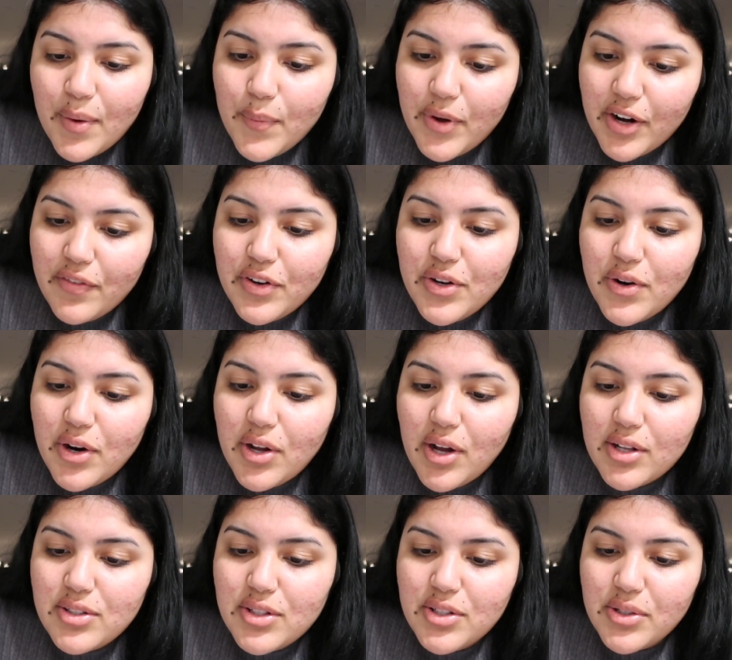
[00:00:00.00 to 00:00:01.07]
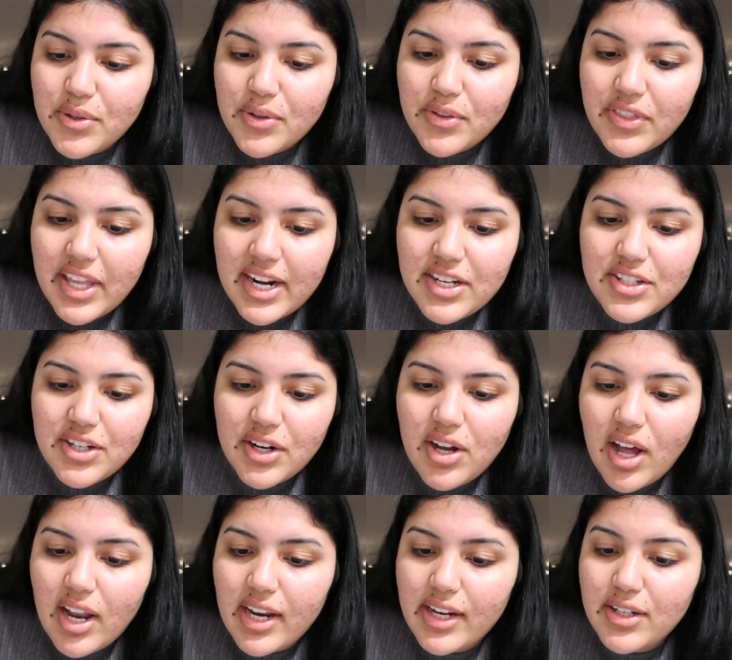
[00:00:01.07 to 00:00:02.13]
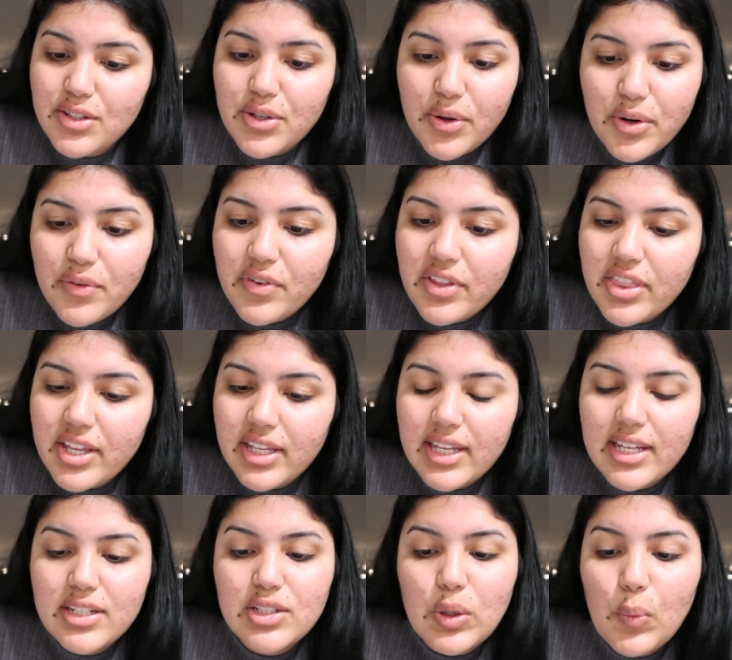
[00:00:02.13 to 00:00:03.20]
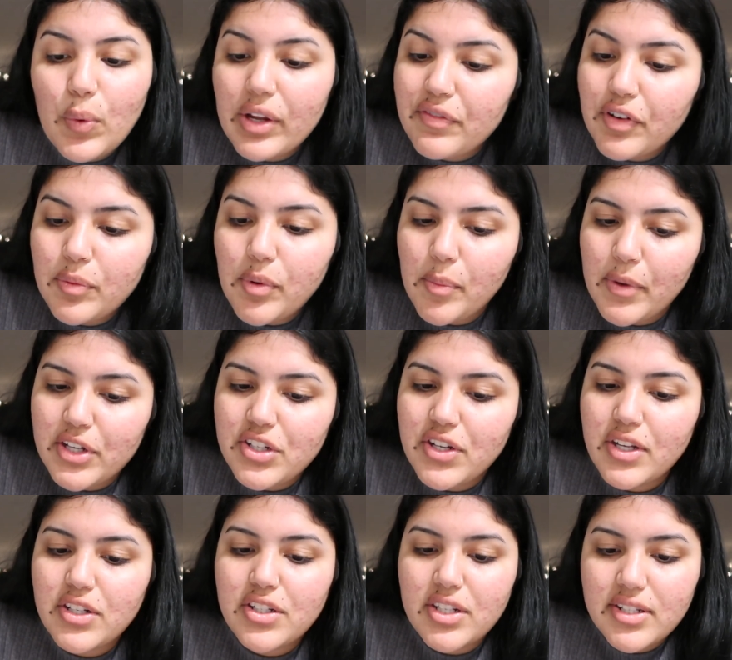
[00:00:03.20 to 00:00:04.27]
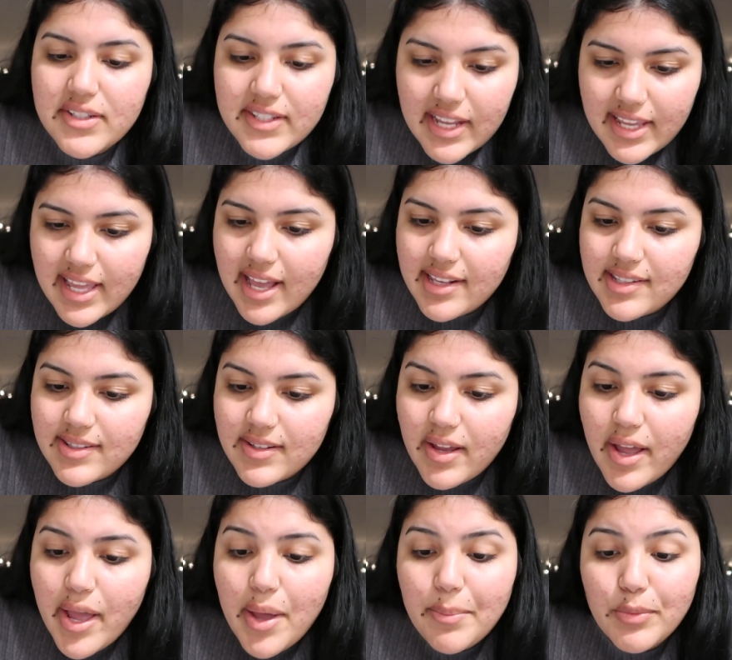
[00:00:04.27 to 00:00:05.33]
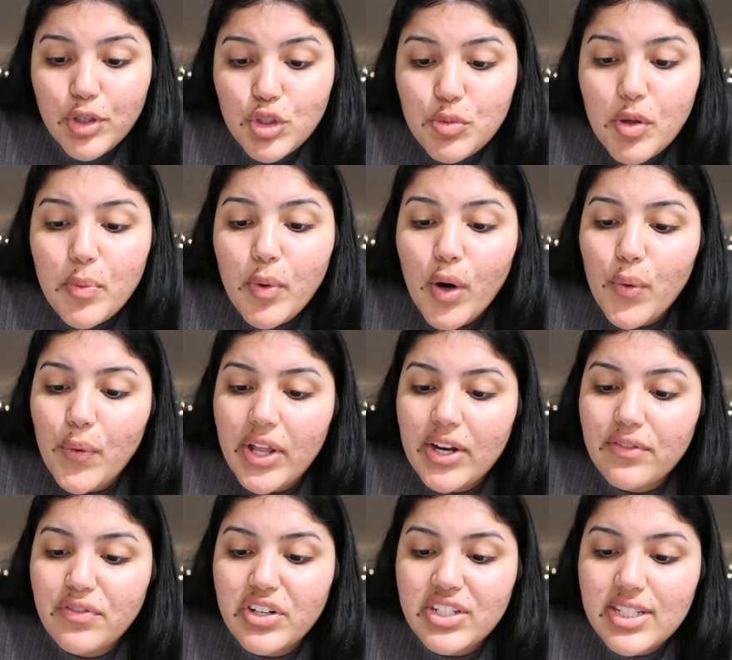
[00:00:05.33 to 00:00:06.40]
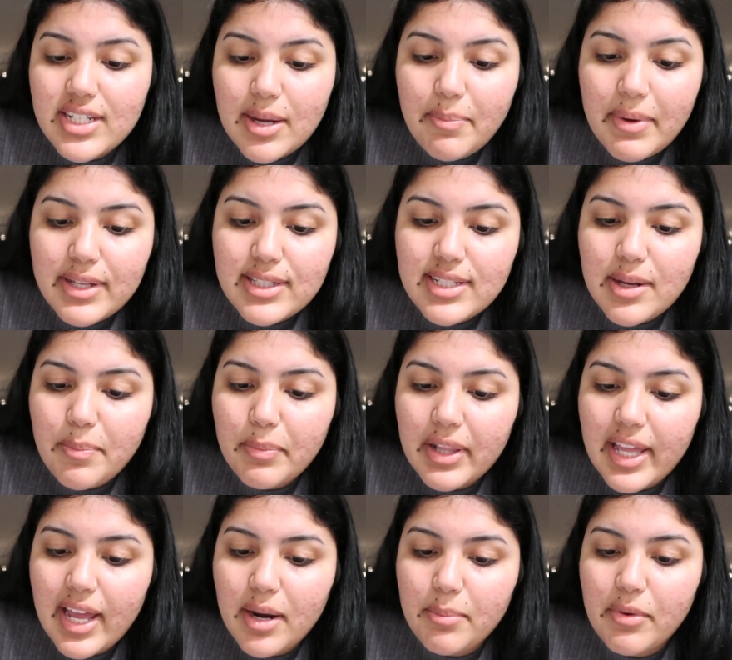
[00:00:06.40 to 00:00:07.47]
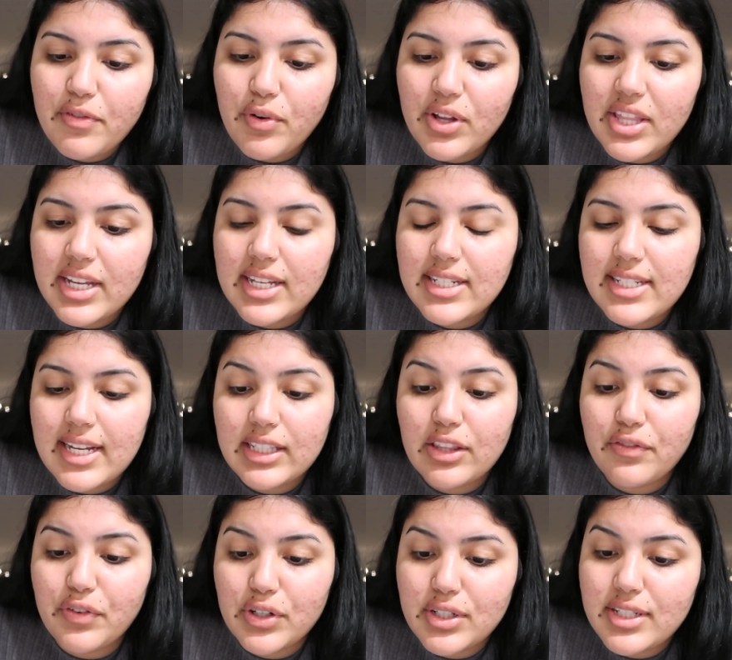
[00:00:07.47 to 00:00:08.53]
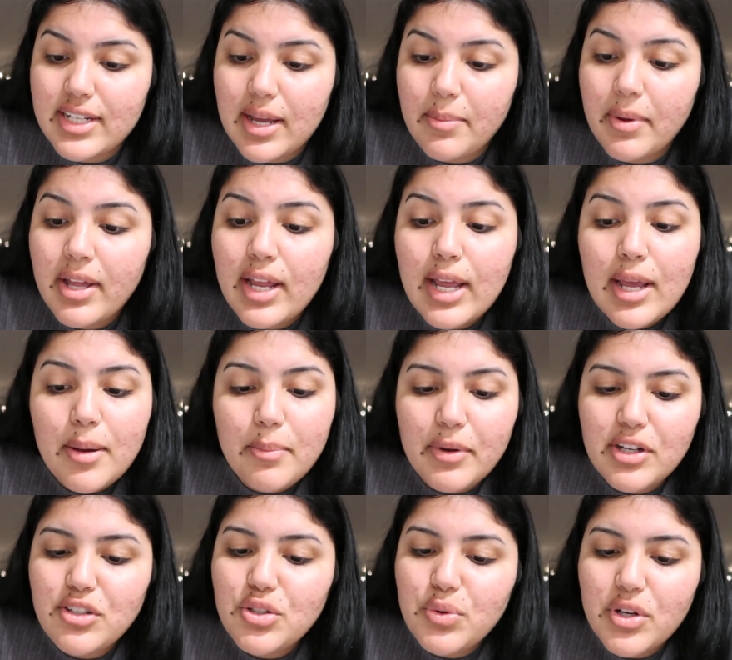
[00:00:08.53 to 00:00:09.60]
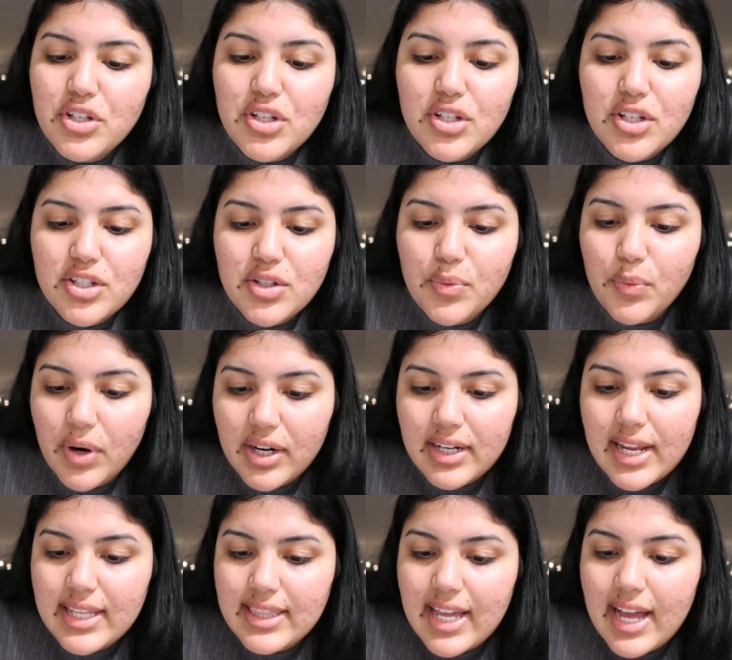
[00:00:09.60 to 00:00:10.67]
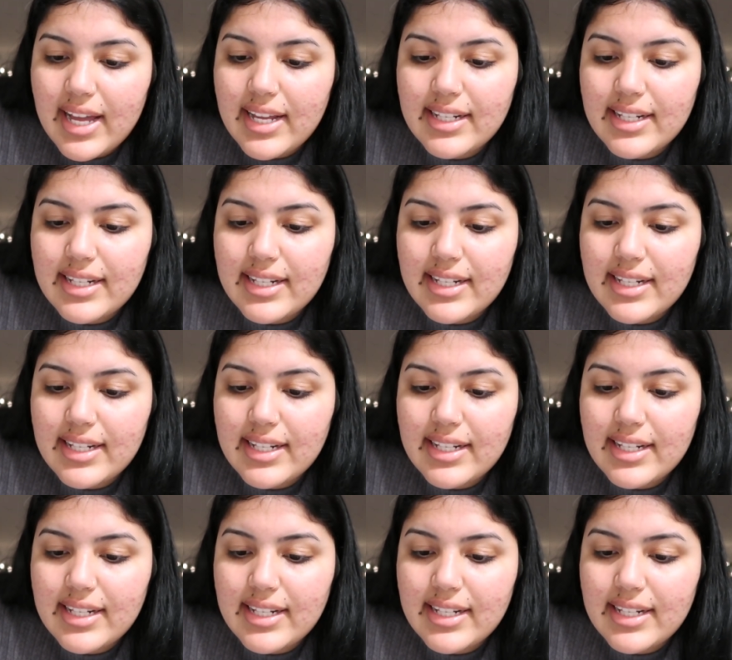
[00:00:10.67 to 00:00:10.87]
Whatever you are called to do, that is your calling. Don't overthink it, don't wait for permission, just say yes. Most people are waiting for a step-by-step -step plan before they can take the first step, but intuition doesn't work like that.